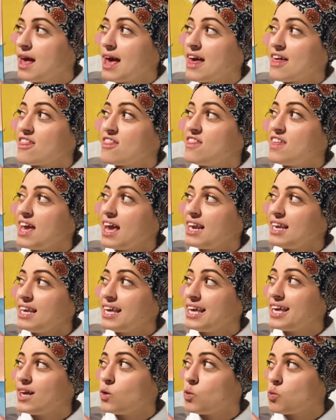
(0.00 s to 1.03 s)
Then
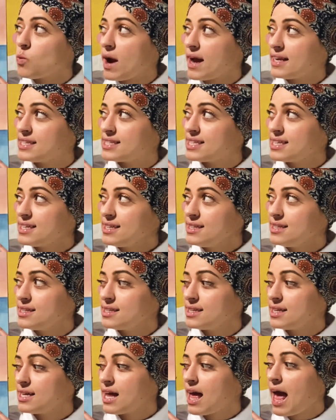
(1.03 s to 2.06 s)
he waited
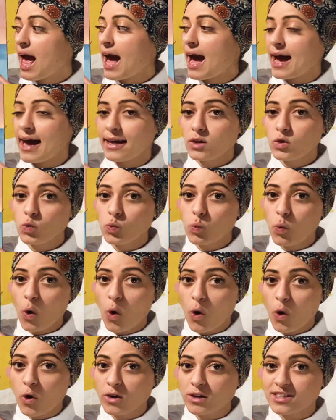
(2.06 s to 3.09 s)
and
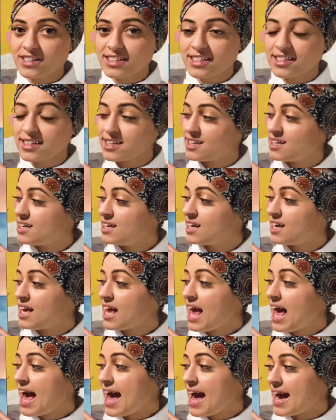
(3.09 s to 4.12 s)
walked
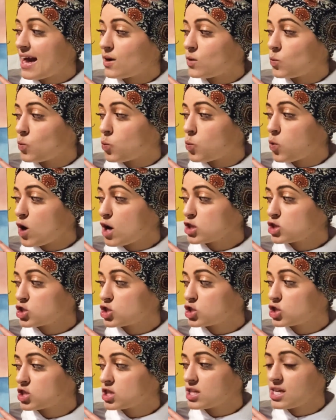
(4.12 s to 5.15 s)
and
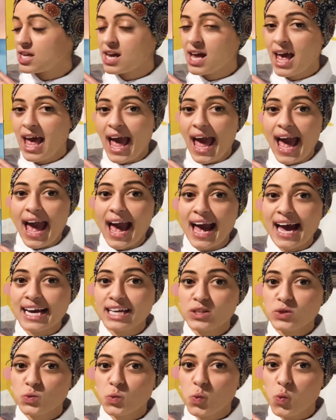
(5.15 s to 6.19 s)
watched
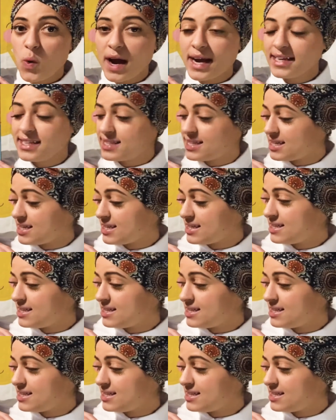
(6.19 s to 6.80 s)
and waited.